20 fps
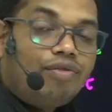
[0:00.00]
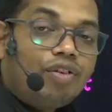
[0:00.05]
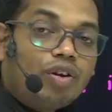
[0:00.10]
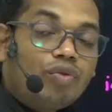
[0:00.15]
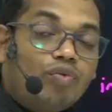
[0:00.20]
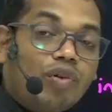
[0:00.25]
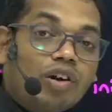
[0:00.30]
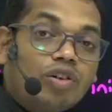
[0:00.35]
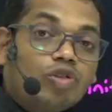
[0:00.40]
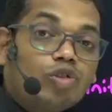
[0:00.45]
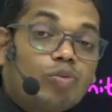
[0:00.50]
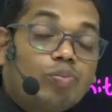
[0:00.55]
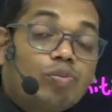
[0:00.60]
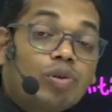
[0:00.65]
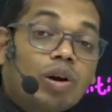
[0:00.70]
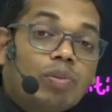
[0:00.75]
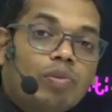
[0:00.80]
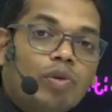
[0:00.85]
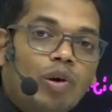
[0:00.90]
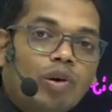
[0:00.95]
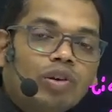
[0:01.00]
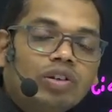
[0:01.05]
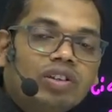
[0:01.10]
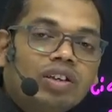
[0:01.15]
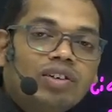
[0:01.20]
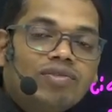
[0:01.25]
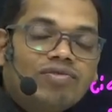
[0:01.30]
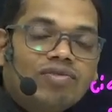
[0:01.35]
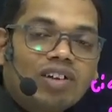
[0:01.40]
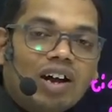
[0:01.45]
we want to promote
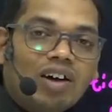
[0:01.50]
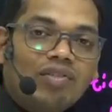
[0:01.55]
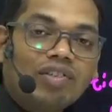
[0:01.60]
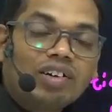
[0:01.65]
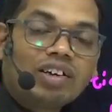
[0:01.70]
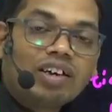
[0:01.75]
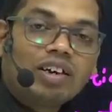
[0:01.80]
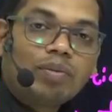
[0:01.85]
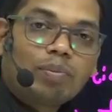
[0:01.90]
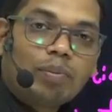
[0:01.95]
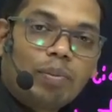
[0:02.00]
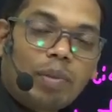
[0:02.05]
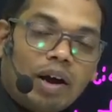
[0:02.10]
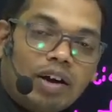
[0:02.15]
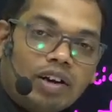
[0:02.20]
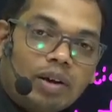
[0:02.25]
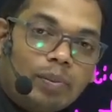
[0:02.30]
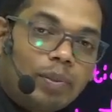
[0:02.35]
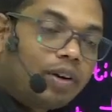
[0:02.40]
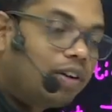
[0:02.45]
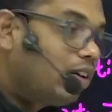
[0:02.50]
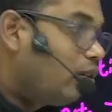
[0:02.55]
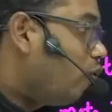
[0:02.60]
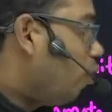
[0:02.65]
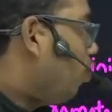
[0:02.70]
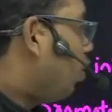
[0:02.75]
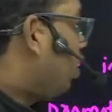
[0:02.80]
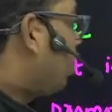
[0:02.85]
the flowering in pineapple, we